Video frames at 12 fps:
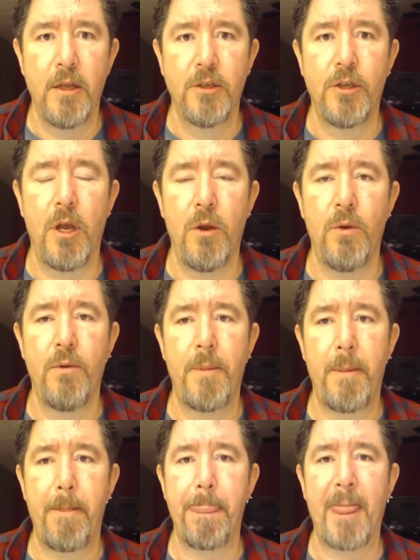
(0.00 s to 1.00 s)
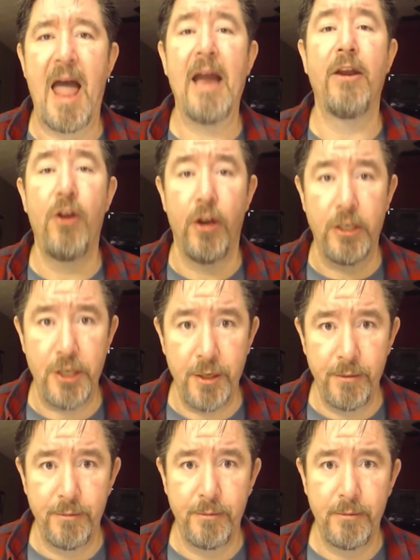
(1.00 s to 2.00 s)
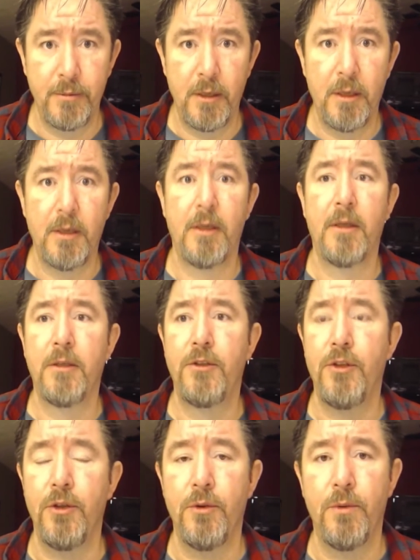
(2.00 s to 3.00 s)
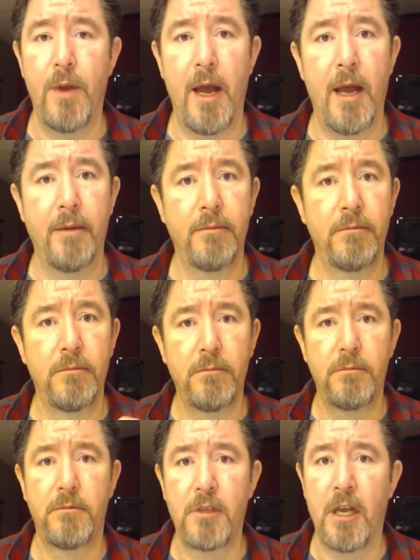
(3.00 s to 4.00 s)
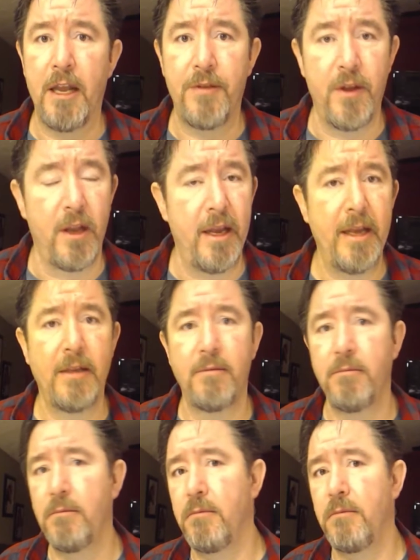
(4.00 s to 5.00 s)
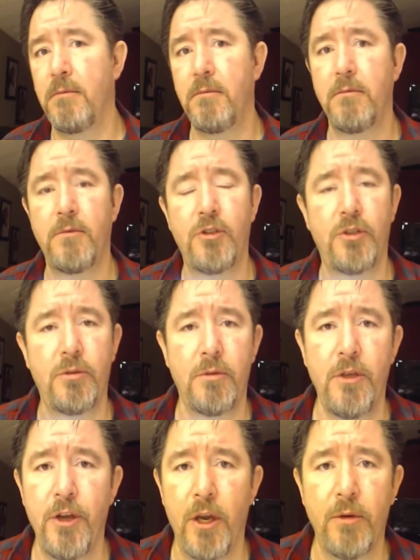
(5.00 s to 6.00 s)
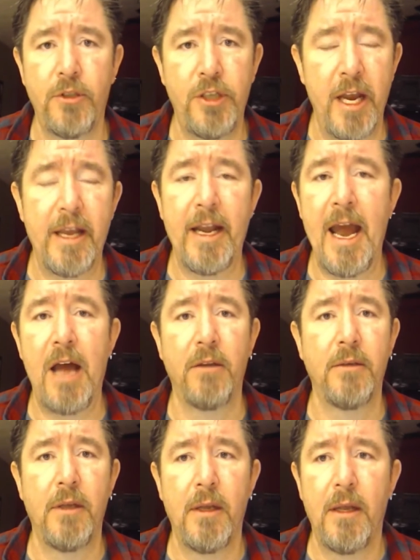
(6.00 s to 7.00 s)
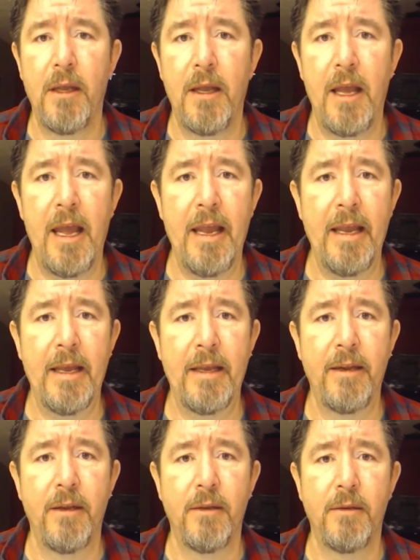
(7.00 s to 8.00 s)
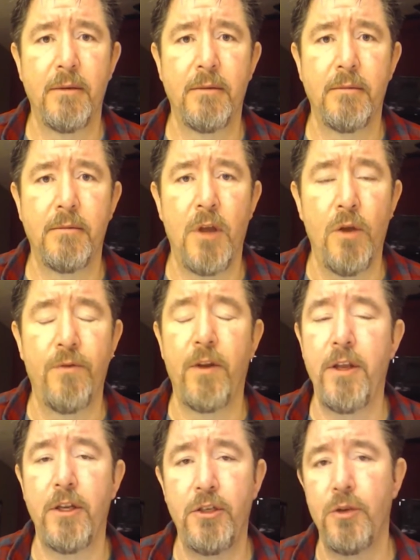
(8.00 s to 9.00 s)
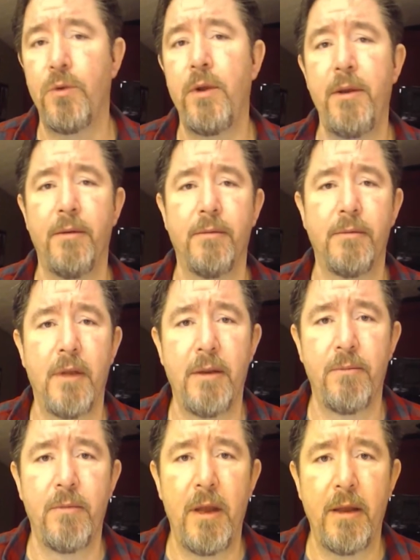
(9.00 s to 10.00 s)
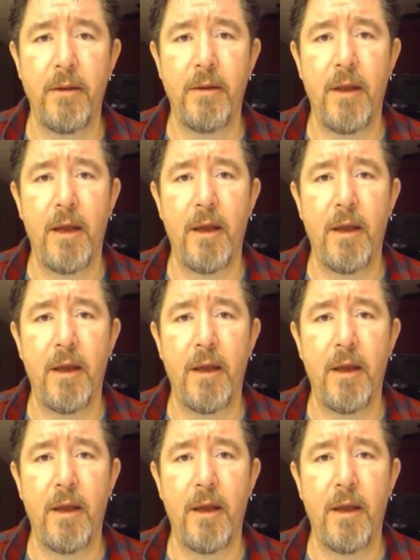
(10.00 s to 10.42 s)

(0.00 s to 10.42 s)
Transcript: So I encourage you to click the link, check it out, and hopefully you join and